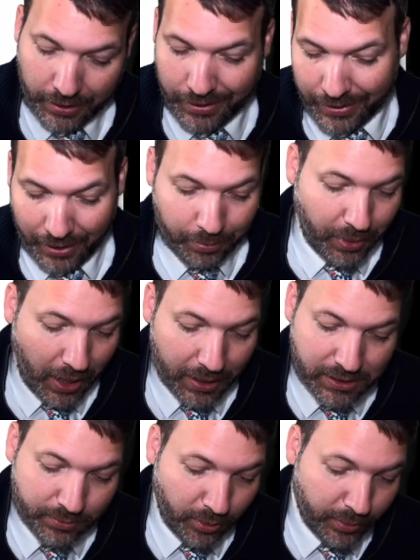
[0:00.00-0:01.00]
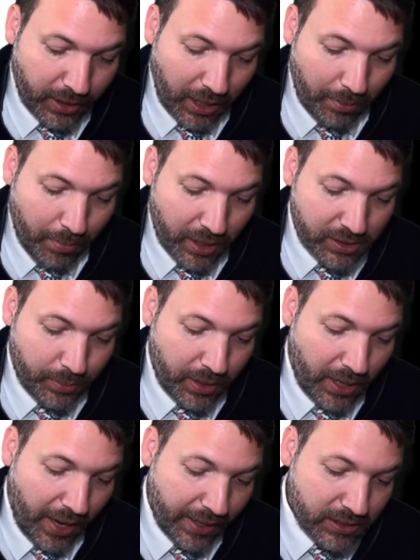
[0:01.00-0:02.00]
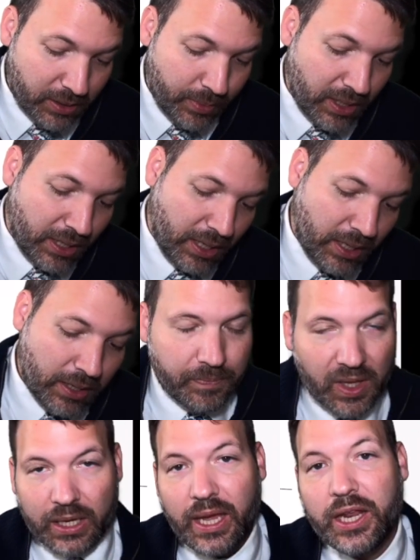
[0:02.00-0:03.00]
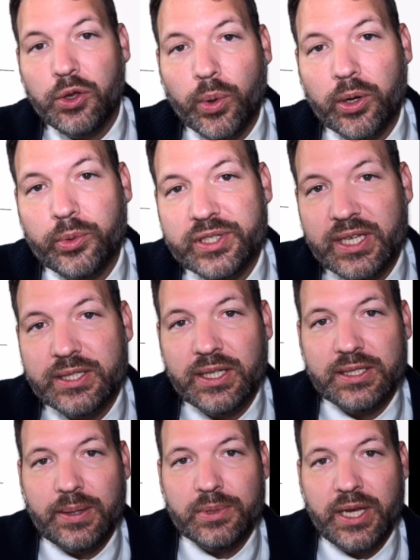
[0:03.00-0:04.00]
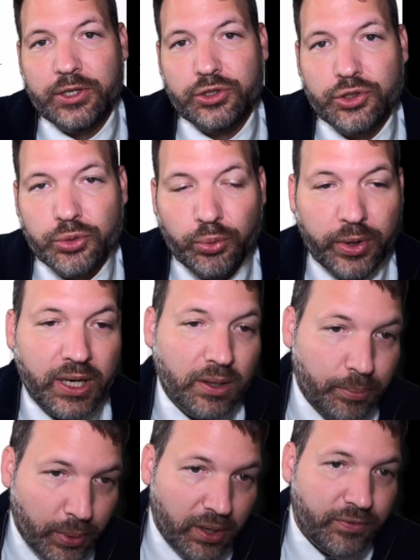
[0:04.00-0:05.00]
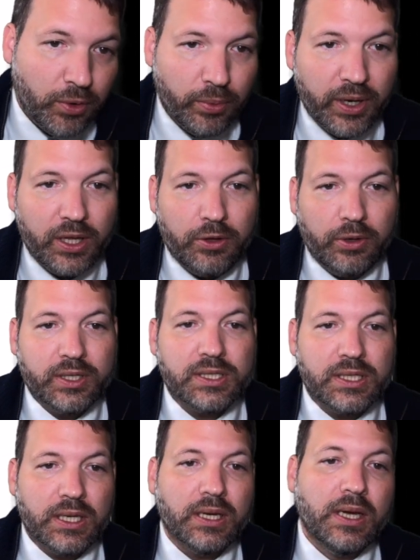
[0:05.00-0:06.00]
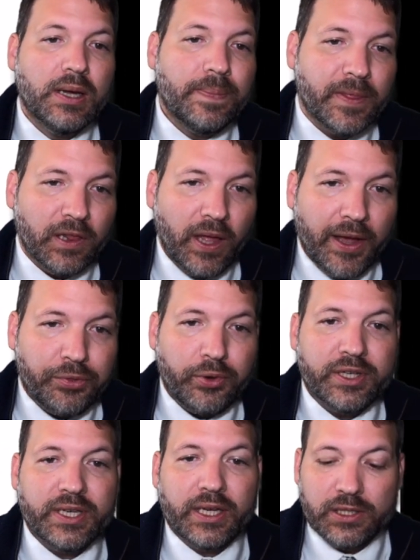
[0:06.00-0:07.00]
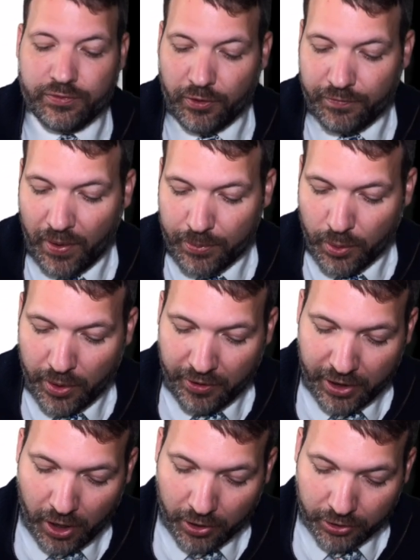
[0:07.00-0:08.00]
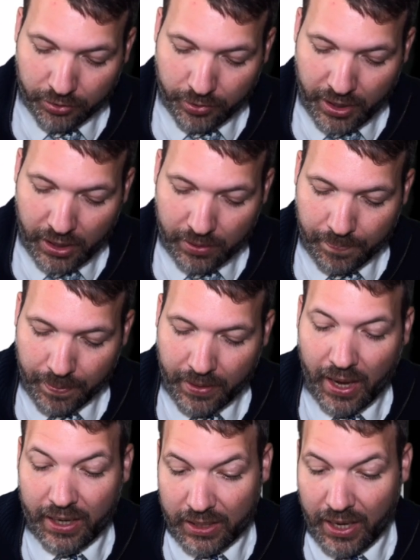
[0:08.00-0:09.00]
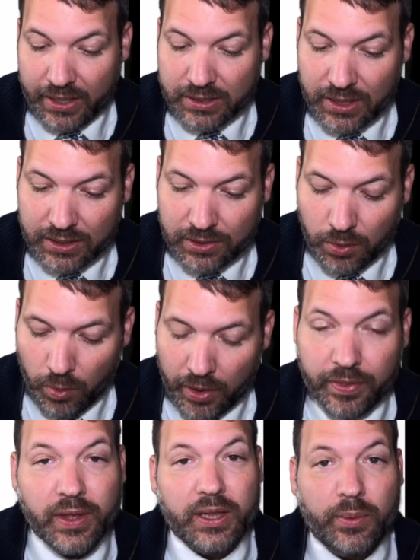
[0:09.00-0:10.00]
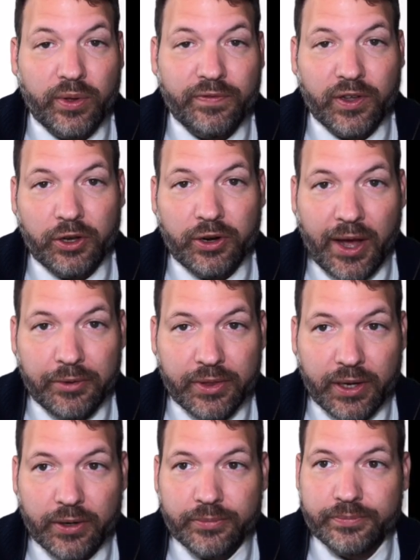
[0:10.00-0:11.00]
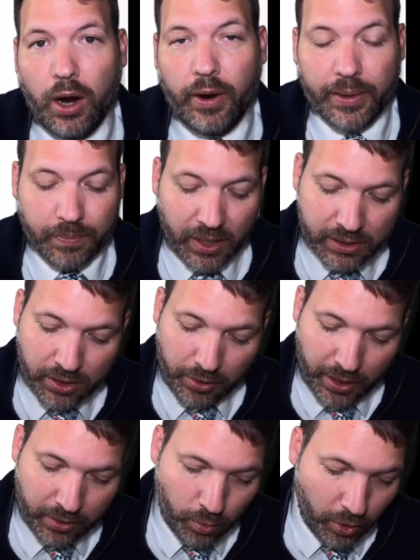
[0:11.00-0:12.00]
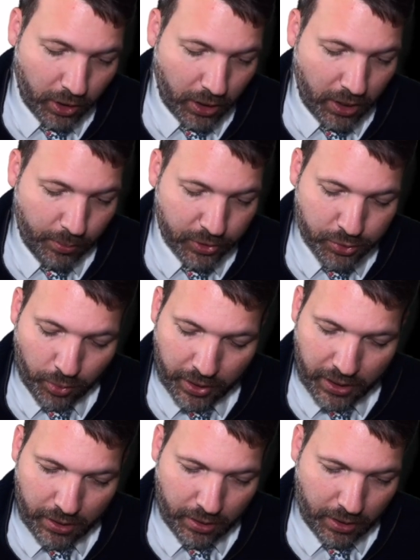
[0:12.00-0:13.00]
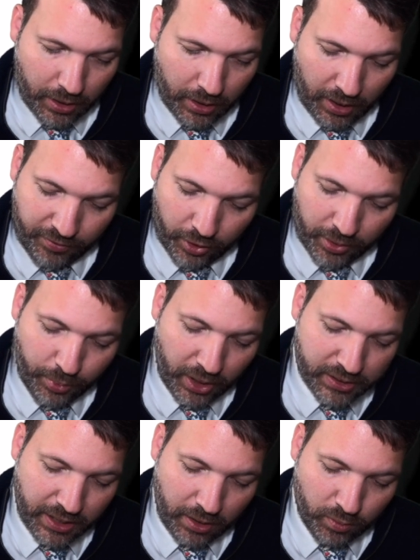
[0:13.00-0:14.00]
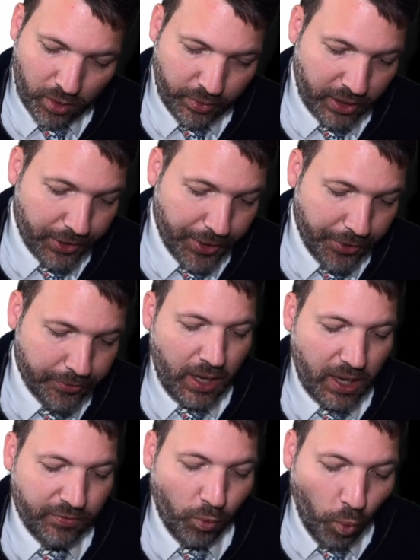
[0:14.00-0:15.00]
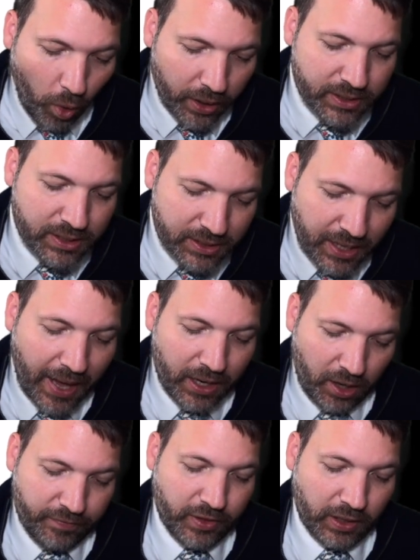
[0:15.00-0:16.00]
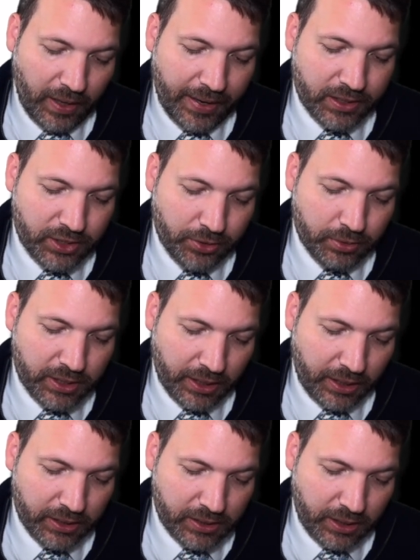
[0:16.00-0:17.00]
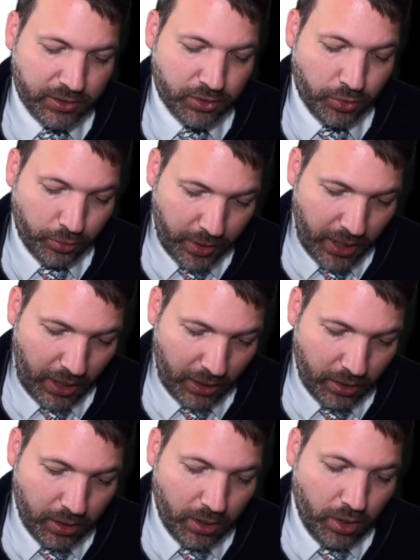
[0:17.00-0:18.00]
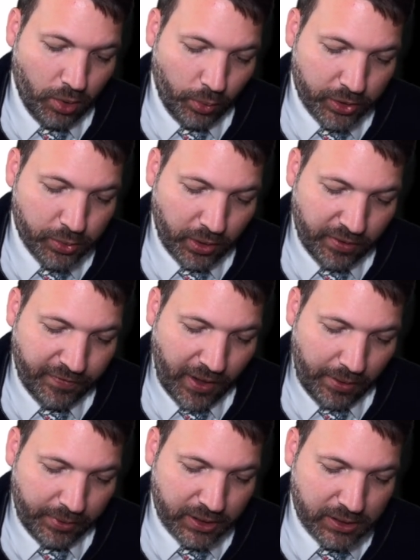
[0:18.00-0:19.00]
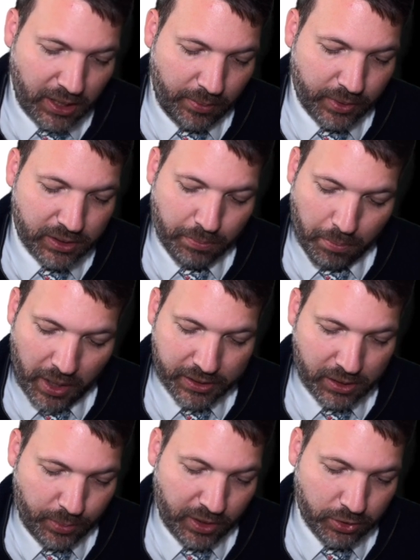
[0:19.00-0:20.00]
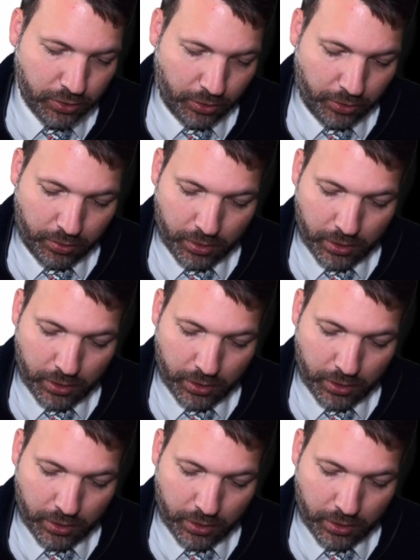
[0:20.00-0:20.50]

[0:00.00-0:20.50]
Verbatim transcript: Uh, again, possible, but not a must be. Has to be E. Again, you want to resist the temptation to read it, but if you read it, you can see the line three tickets for February are green, and yes, that's the one thing that we figured out there. All right, let's go ahead and work on number 20. Uh, I've already brought down what we know. If one set of the line two tickets is green, which one of the following statements must be true?